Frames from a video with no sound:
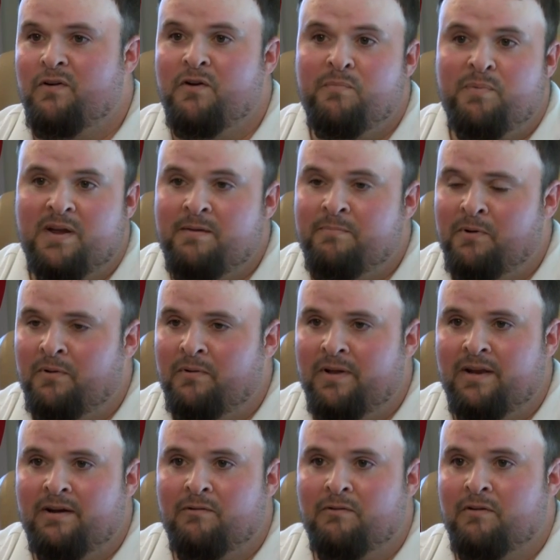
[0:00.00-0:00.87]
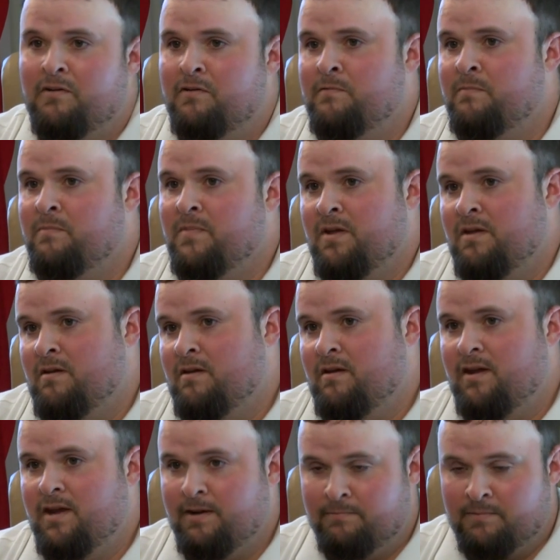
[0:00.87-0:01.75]
new people in a room,
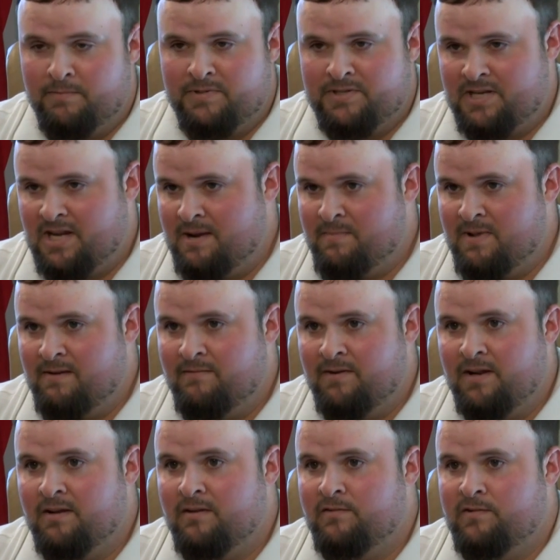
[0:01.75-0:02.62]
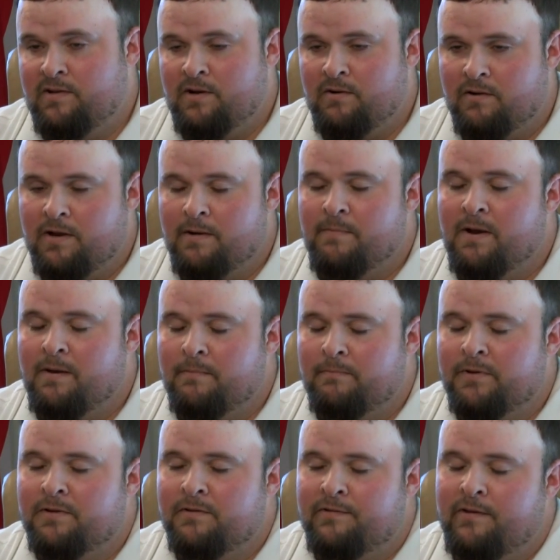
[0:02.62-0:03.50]
give them the same evidence, they'll come
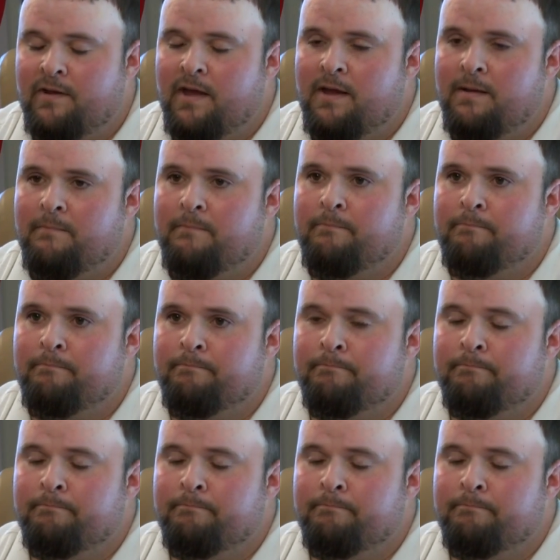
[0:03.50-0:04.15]
out with the same.